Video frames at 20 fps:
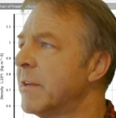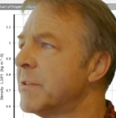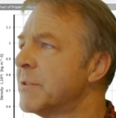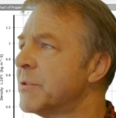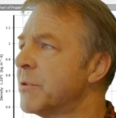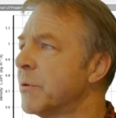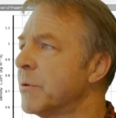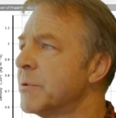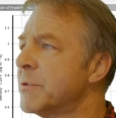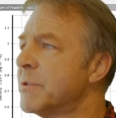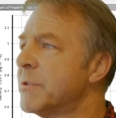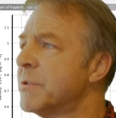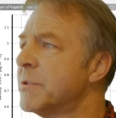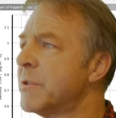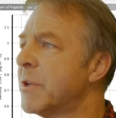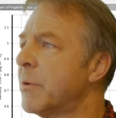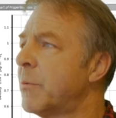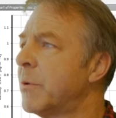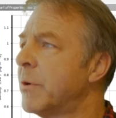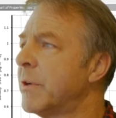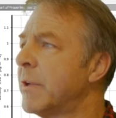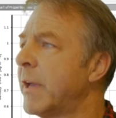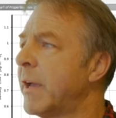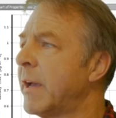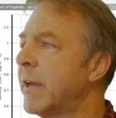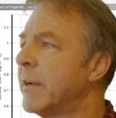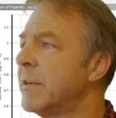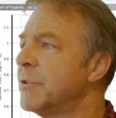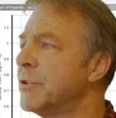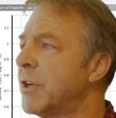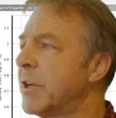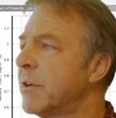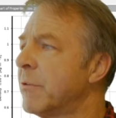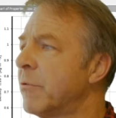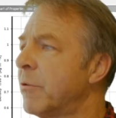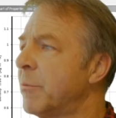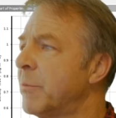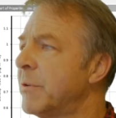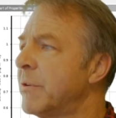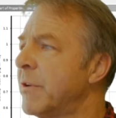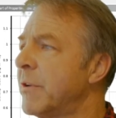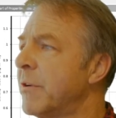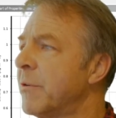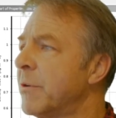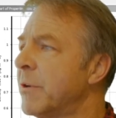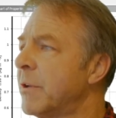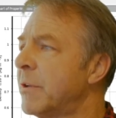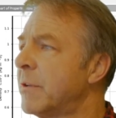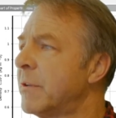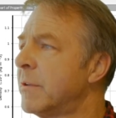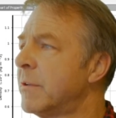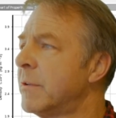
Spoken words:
sources, I want to add a general material.